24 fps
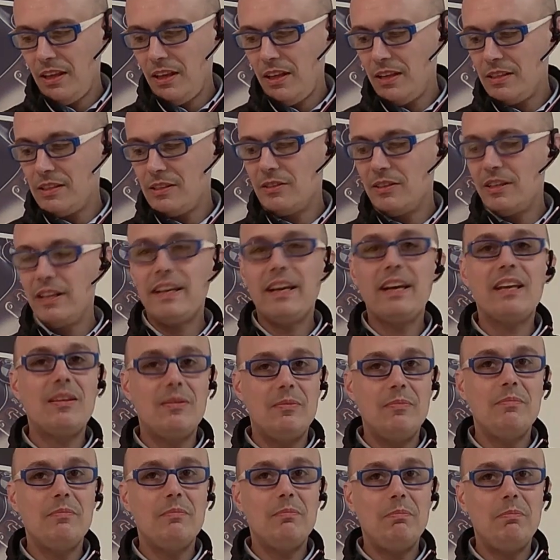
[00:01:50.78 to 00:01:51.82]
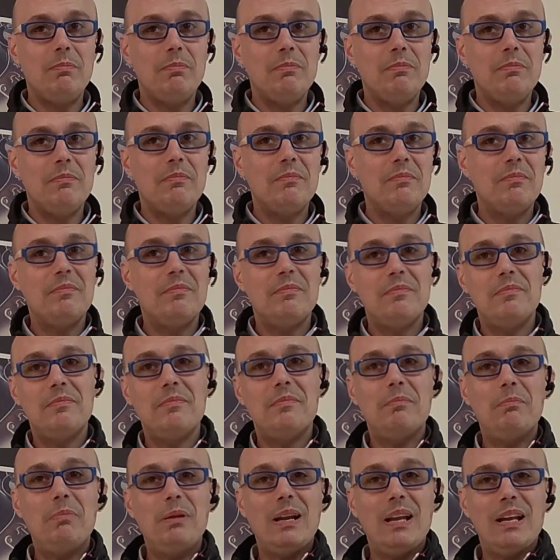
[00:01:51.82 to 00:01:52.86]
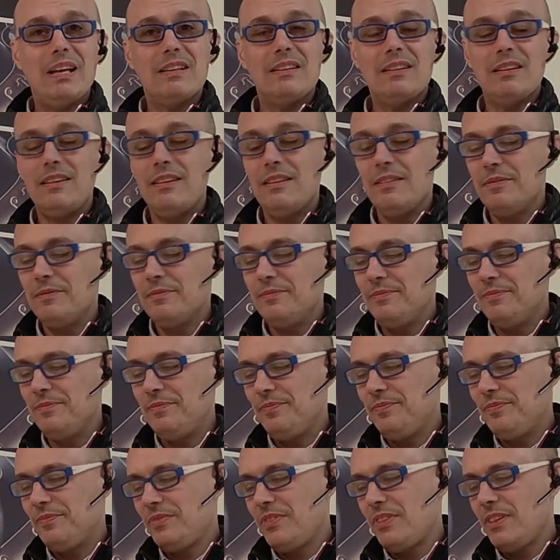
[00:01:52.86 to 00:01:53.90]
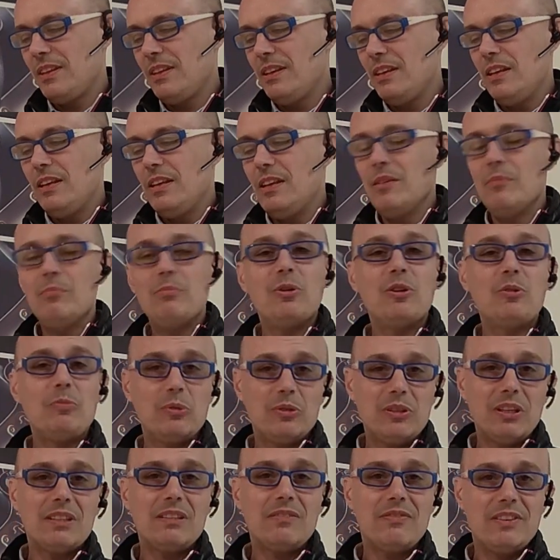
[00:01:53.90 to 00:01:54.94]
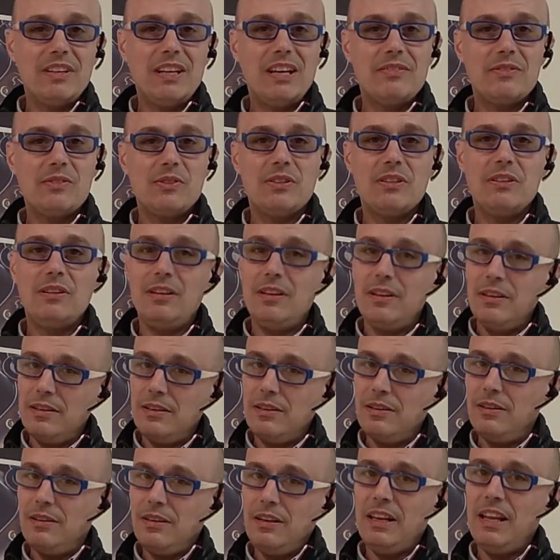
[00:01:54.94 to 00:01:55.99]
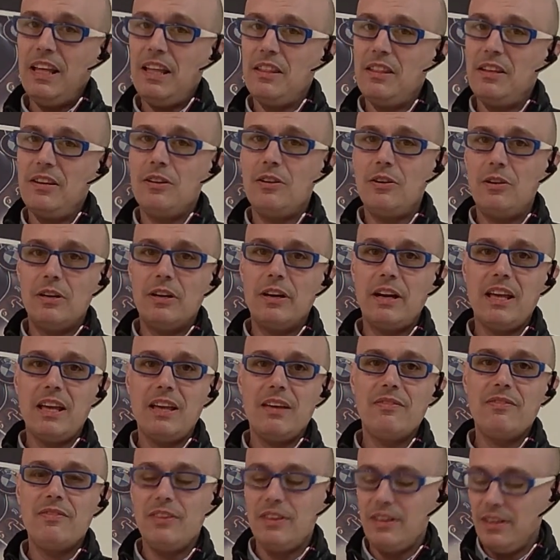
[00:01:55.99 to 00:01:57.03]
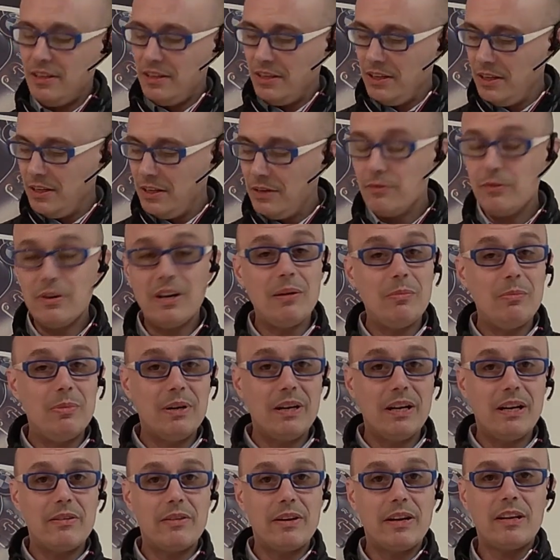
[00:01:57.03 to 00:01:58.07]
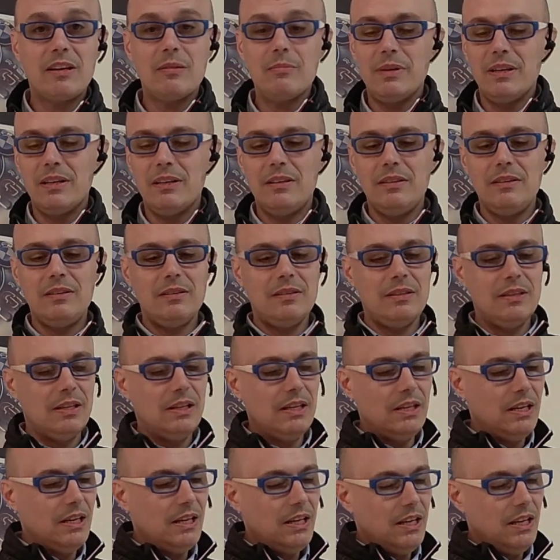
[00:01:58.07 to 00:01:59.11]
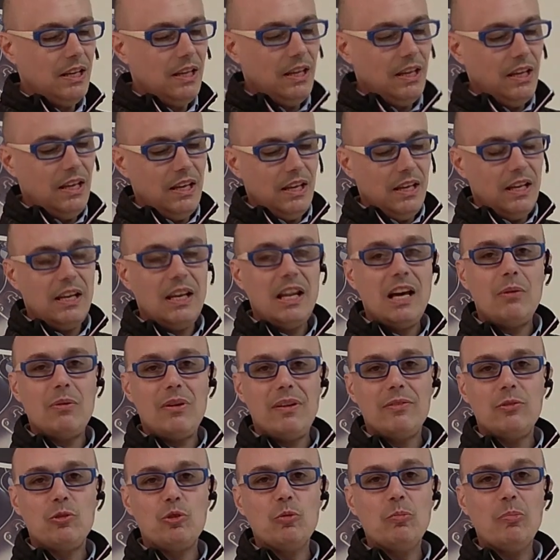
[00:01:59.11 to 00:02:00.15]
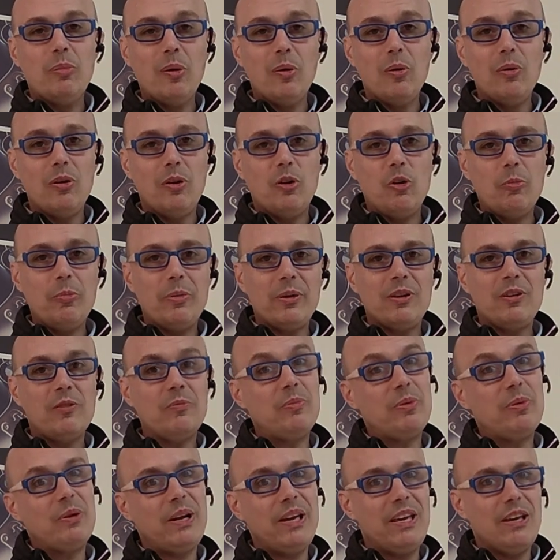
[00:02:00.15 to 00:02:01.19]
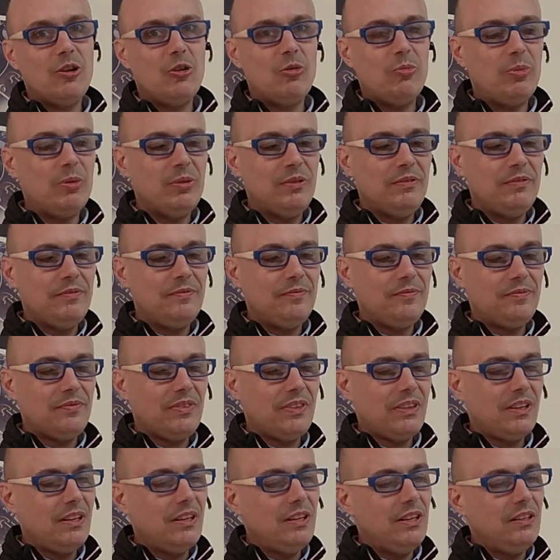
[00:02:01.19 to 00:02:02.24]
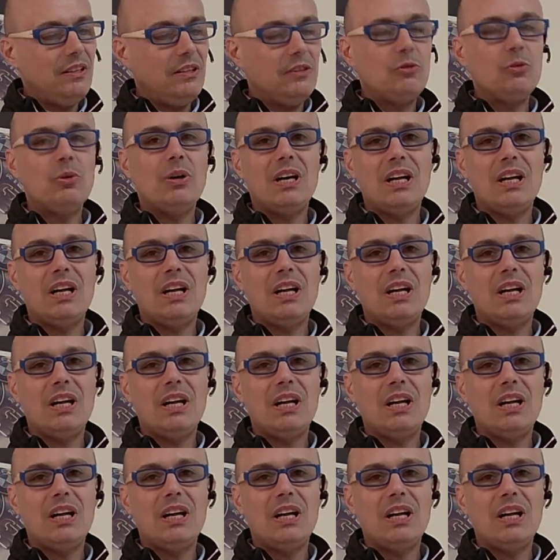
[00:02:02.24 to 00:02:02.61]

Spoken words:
it's gonna get bloody. Both protective gloves, leather or heavy rubber are recommended. Now we have to pull open or pry open the two